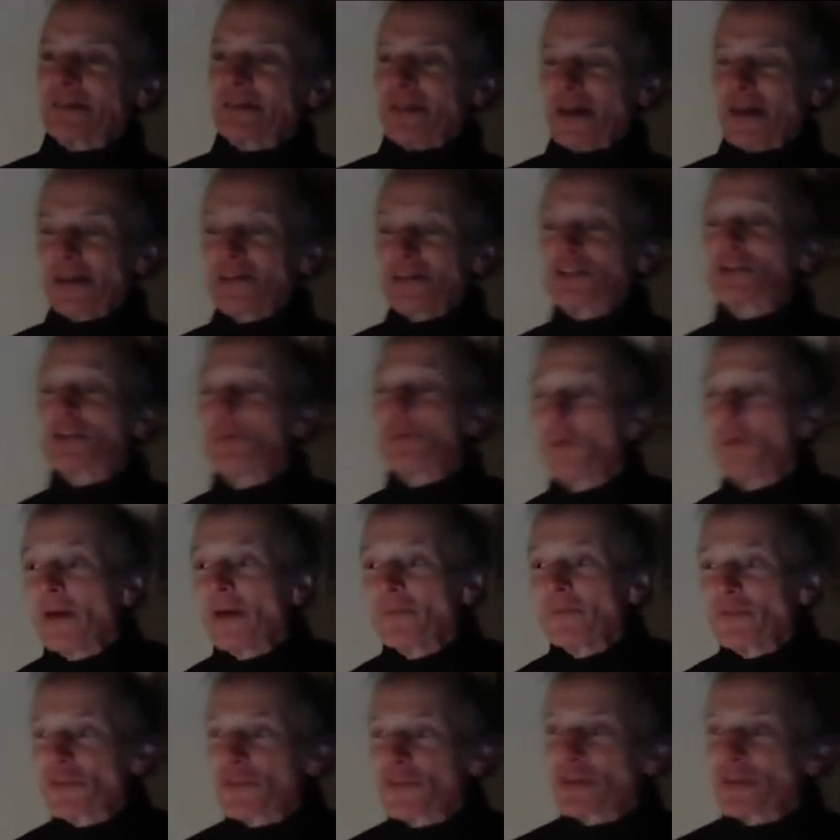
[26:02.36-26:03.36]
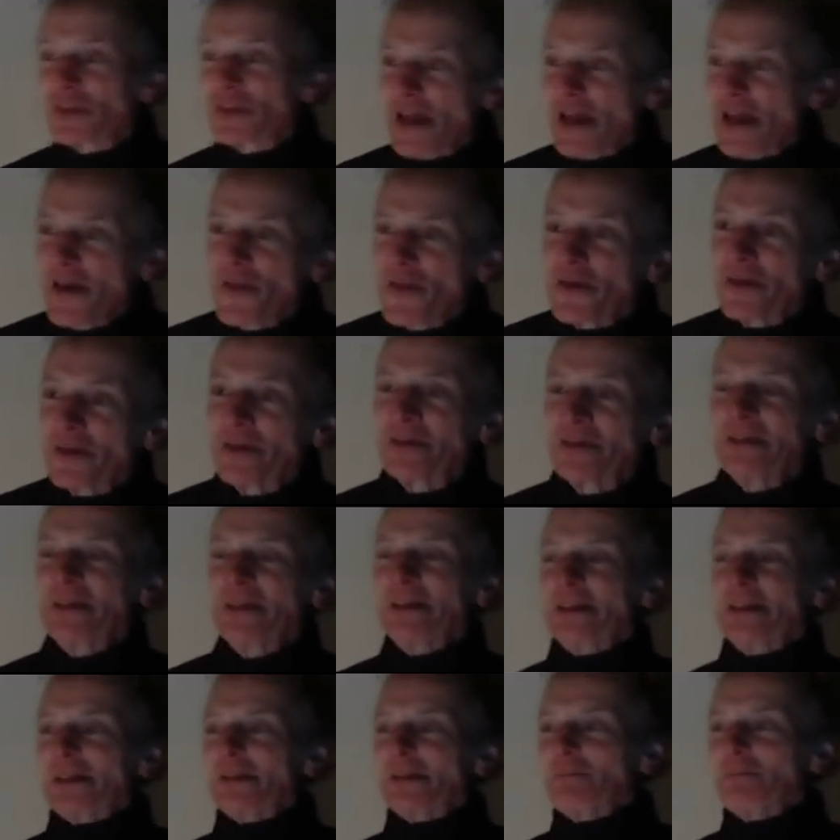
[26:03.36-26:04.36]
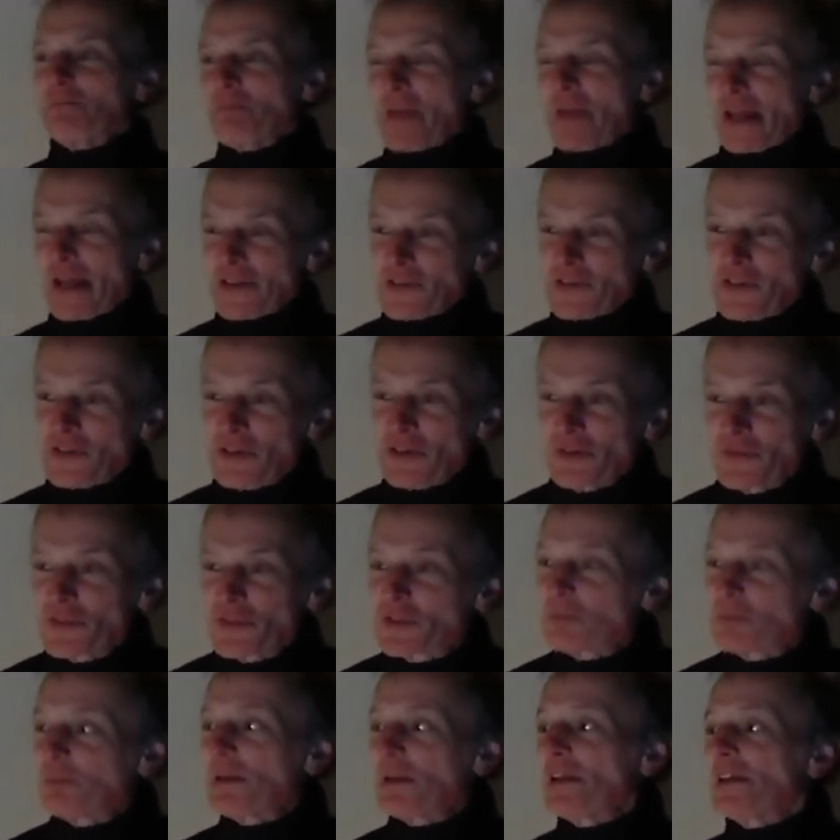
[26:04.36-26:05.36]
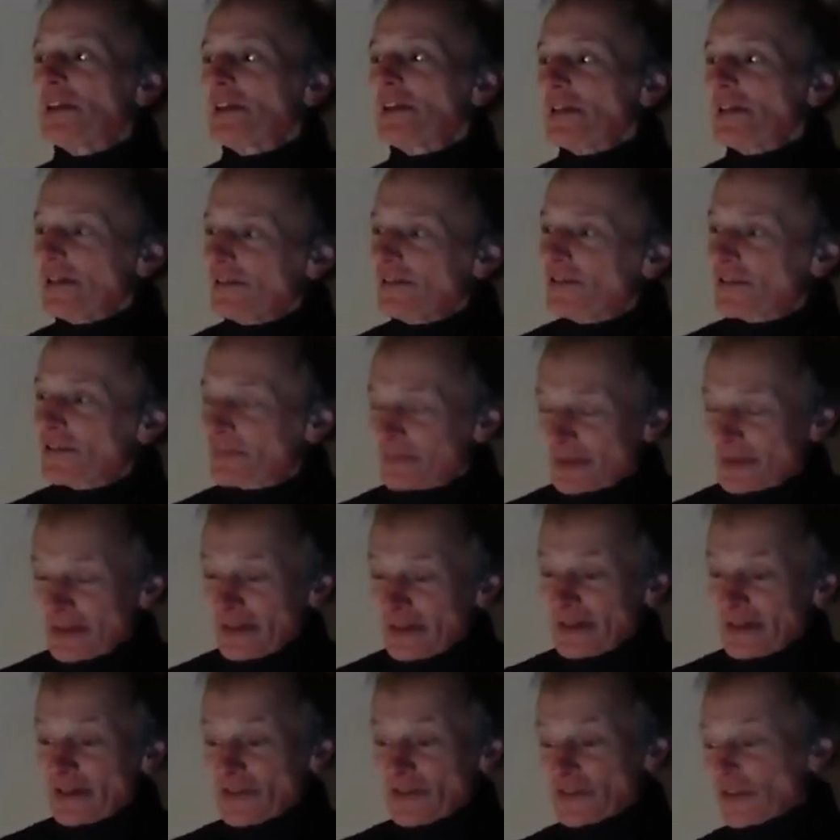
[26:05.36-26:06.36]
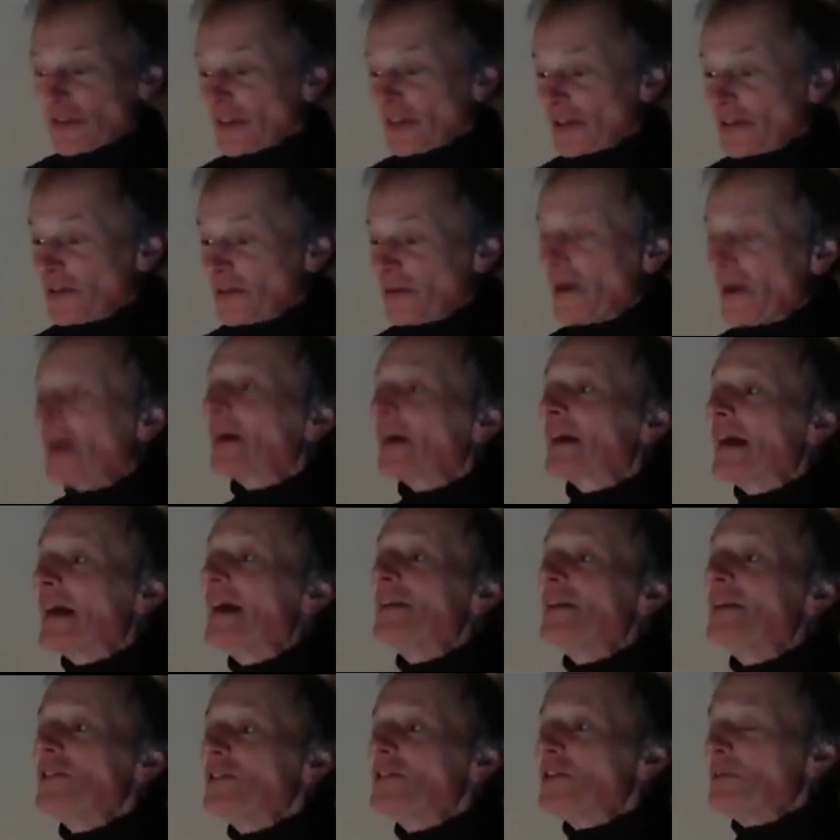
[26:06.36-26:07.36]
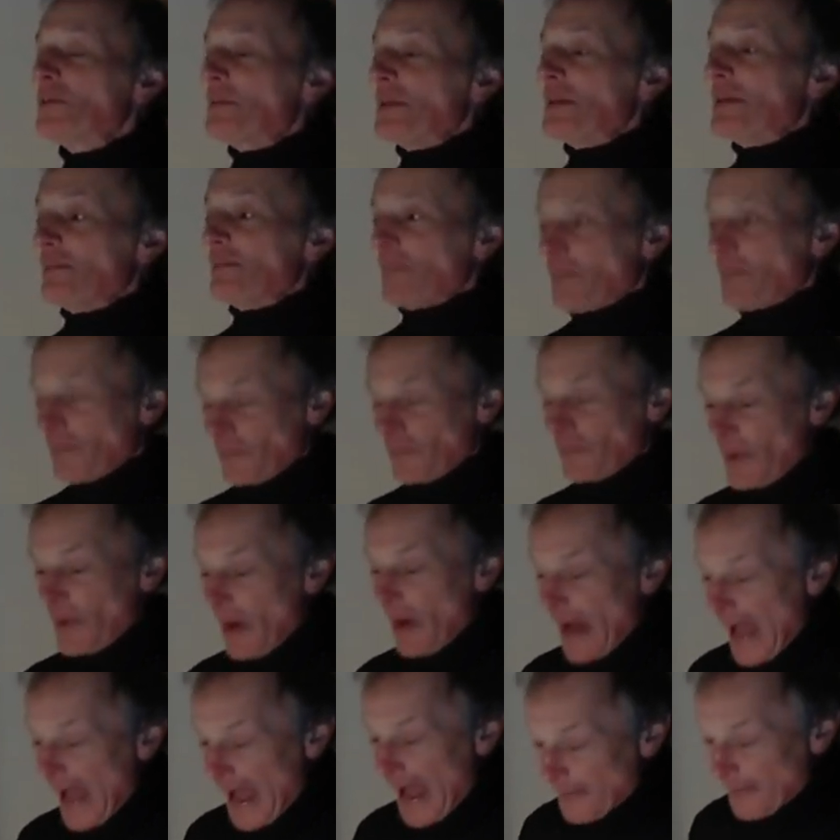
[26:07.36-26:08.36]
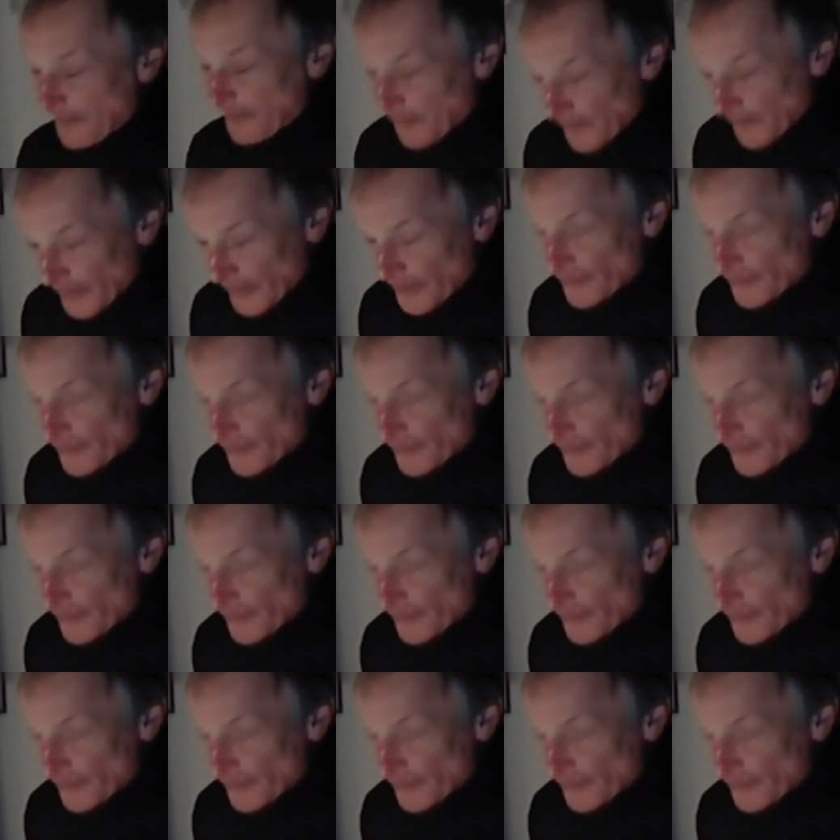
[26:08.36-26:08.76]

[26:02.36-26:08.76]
lighter ones together at massive speeds. So again, it has been amply